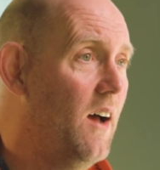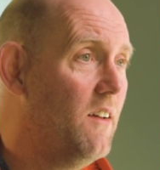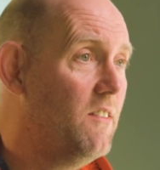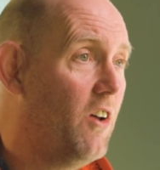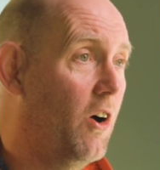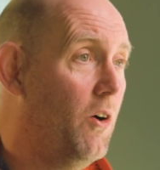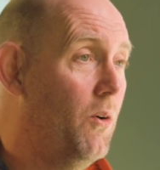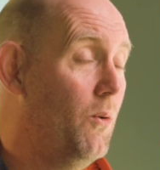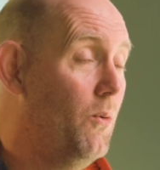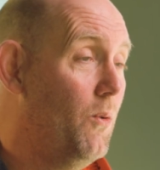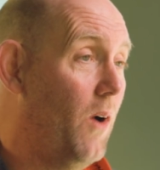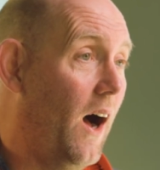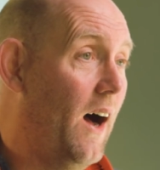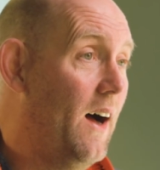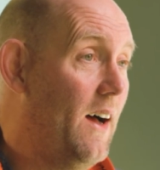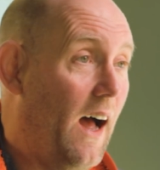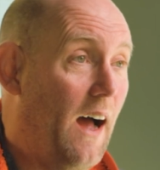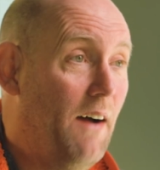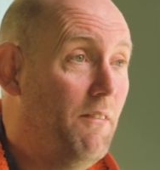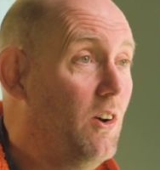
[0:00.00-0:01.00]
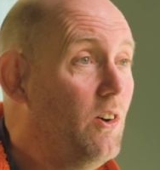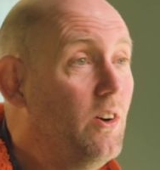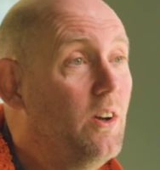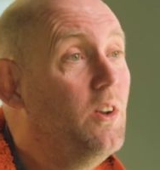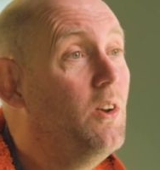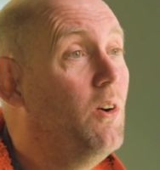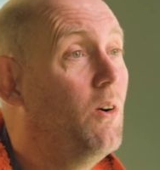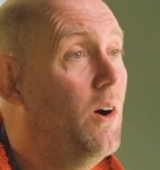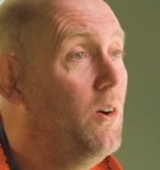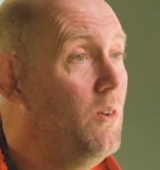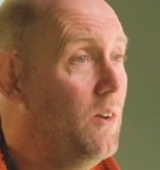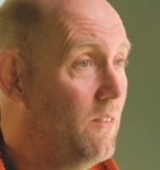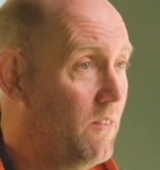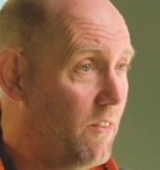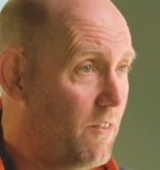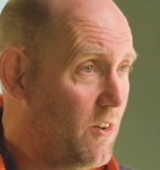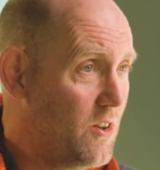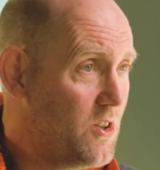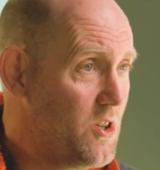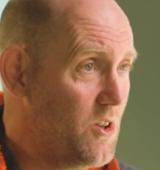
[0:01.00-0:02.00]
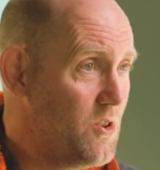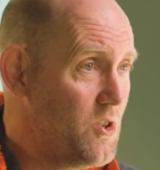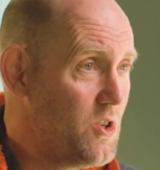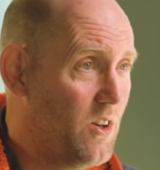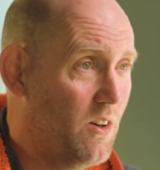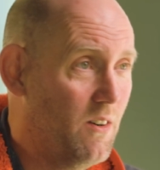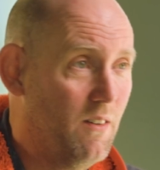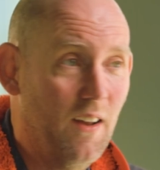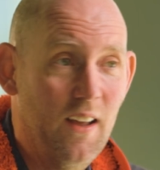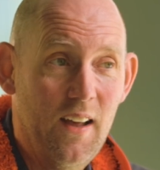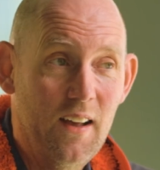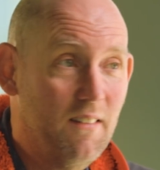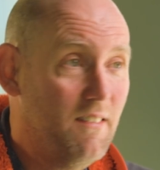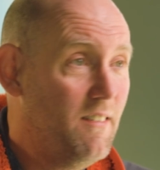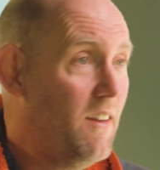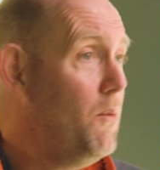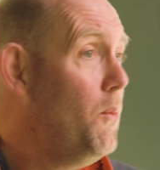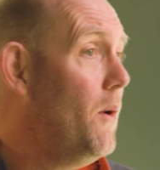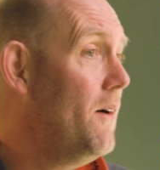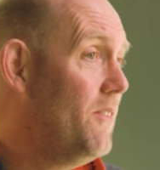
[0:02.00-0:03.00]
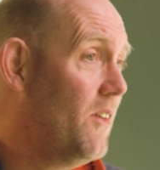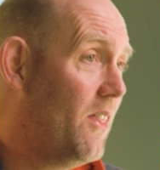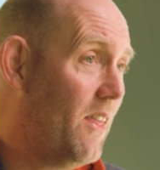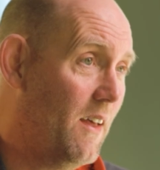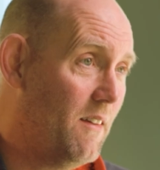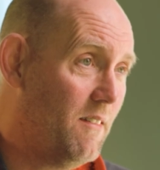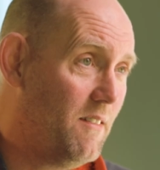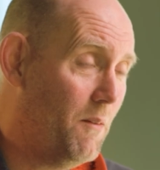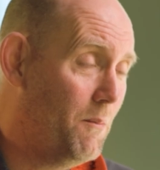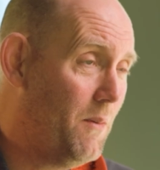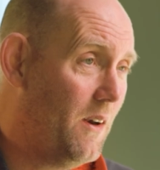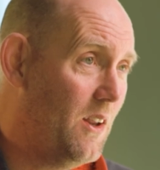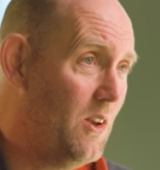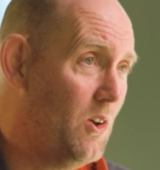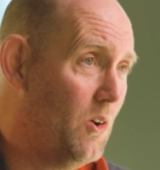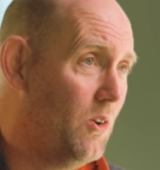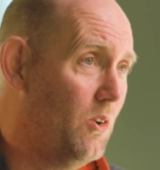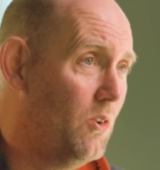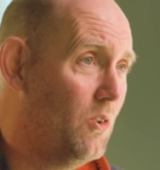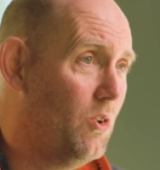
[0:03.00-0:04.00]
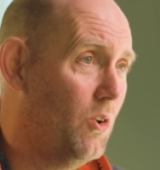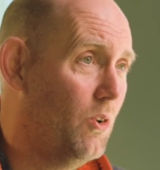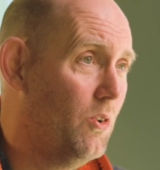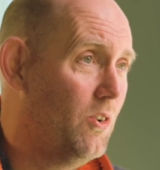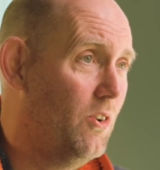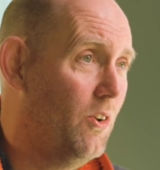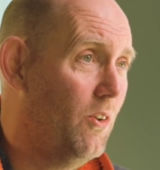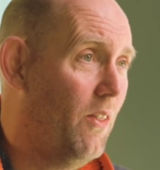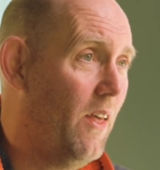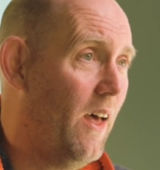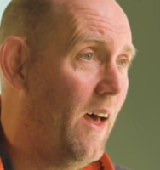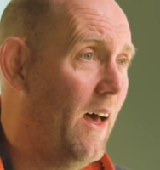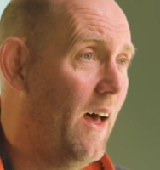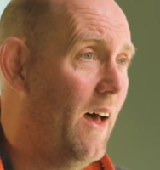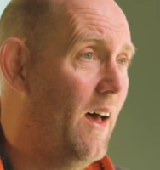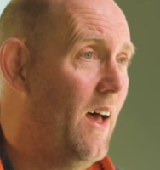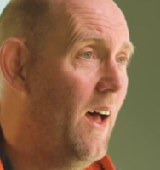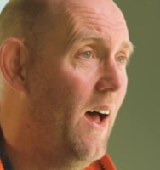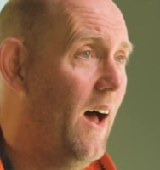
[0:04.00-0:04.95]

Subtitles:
So have a look at your own institution, see whether there's somebody you can talk to there,